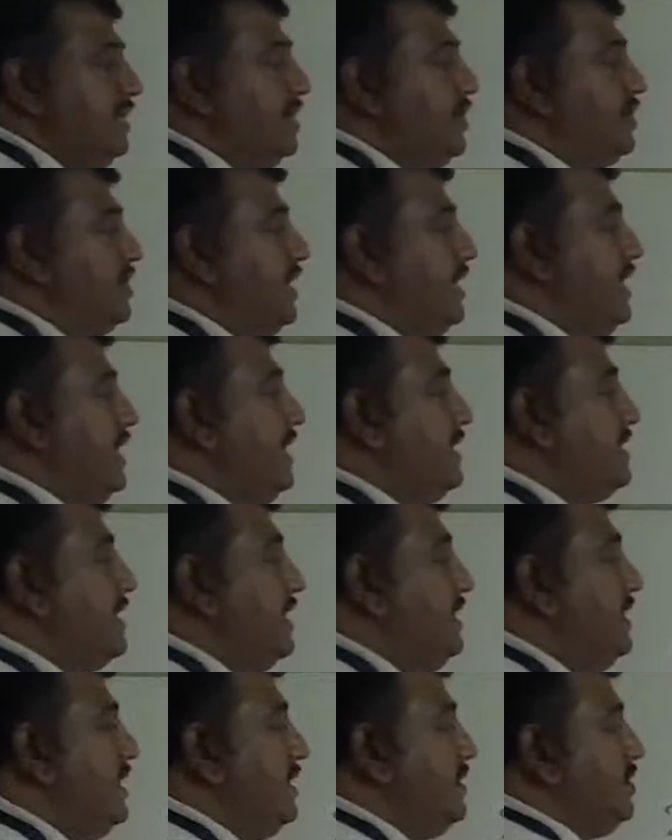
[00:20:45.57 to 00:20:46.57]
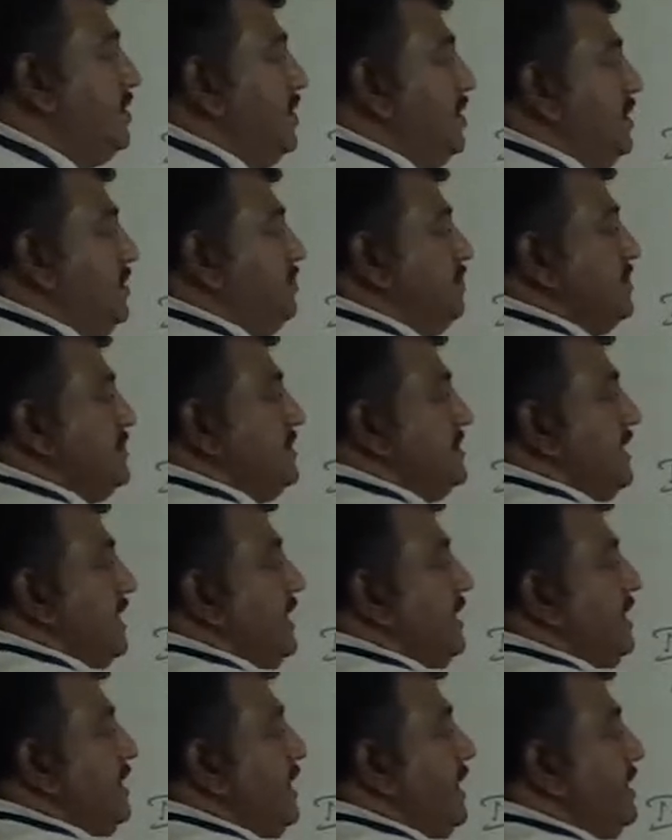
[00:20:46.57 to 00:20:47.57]
Okay, it undergo
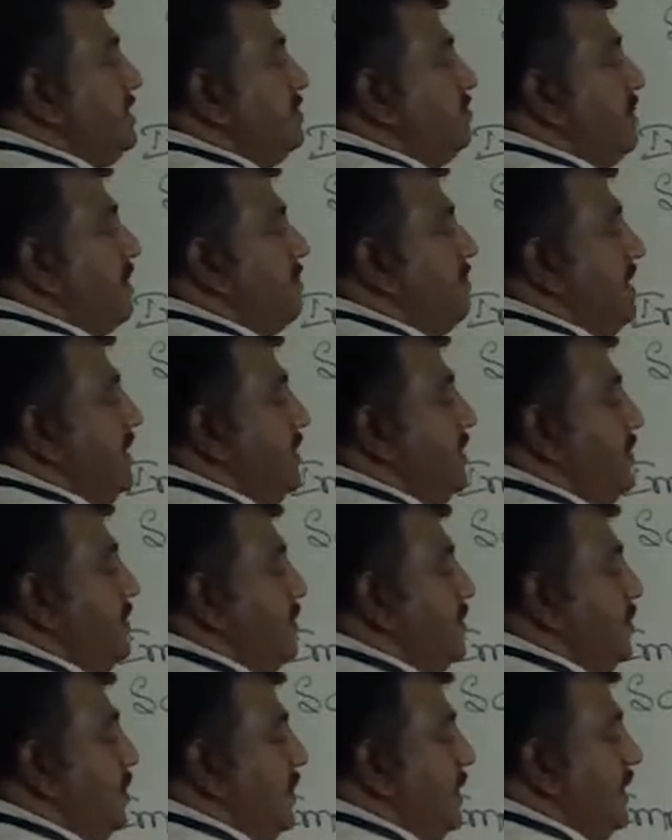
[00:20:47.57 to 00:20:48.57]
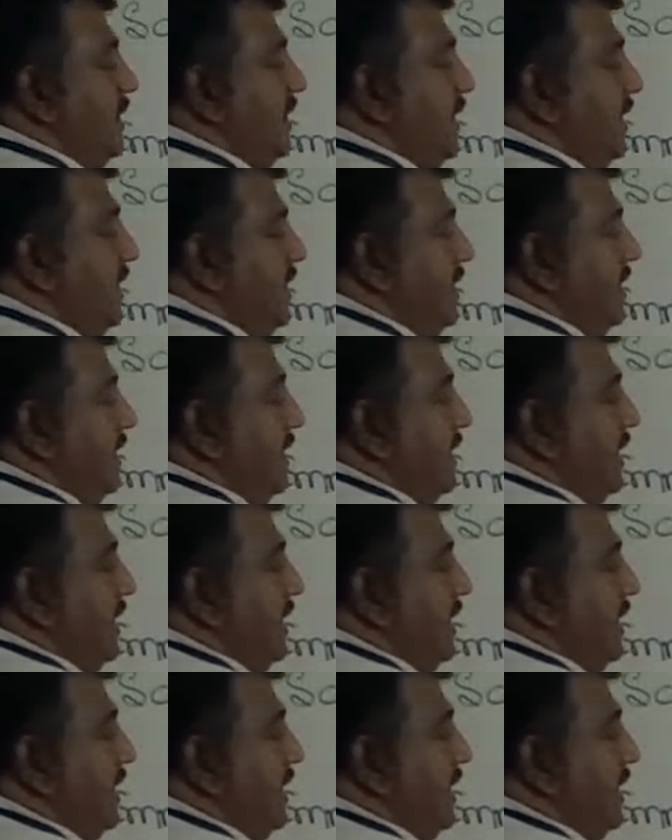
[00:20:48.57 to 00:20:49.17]
single spermatogonia.